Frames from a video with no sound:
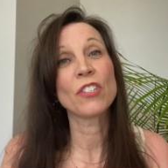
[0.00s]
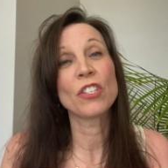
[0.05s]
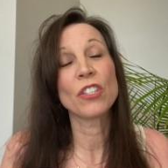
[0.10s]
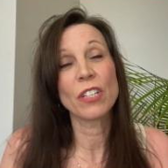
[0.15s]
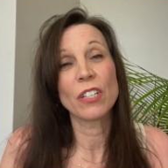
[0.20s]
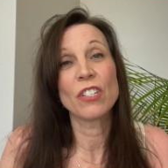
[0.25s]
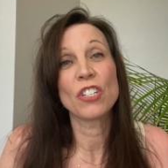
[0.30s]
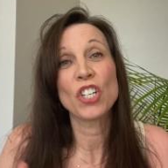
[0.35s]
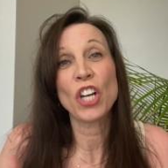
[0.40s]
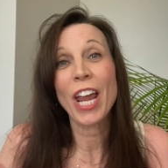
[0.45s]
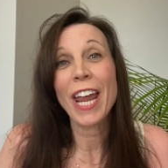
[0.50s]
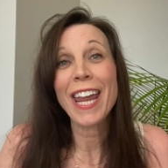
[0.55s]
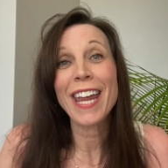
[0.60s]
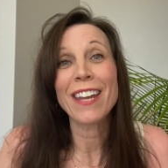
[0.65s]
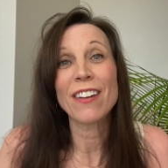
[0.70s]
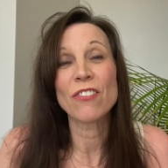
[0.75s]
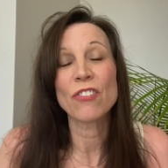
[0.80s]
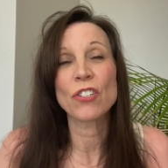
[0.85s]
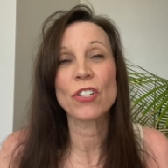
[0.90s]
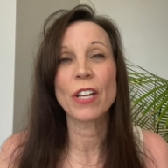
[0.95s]
the
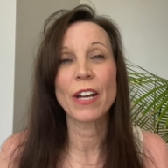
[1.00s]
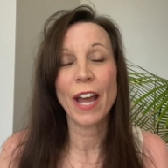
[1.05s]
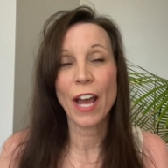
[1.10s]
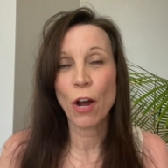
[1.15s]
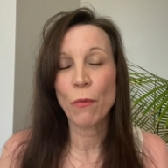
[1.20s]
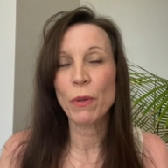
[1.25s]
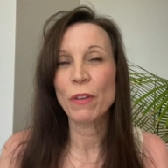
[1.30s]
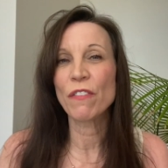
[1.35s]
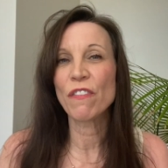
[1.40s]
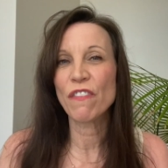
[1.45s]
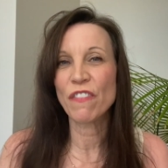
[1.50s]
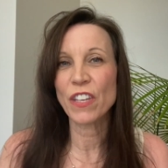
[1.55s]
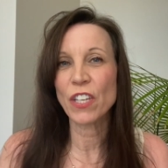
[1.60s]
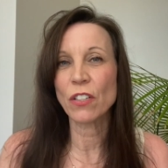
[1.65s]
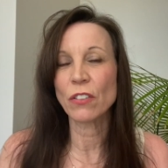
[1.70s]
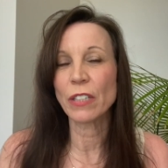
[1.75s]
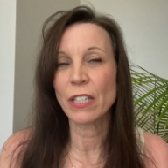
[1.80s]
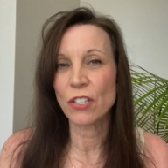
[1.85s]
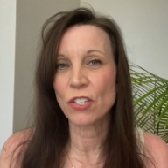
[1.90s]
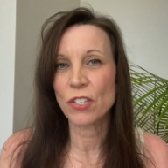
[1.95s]
change in how we
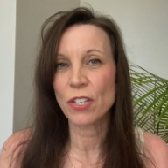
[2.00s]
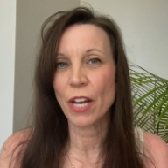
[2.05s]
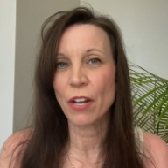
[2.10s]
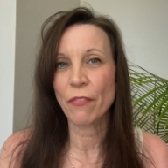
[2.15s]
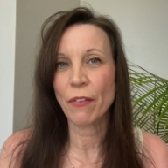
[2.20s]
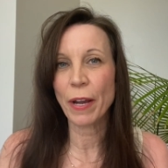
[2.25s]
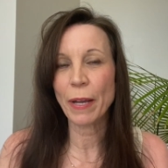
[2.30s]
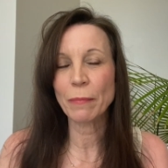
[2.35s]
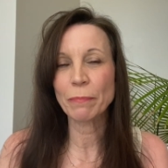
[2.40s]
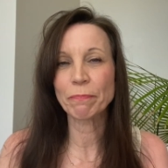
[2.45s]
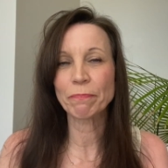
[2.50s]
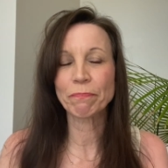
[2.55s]
feel each day, right?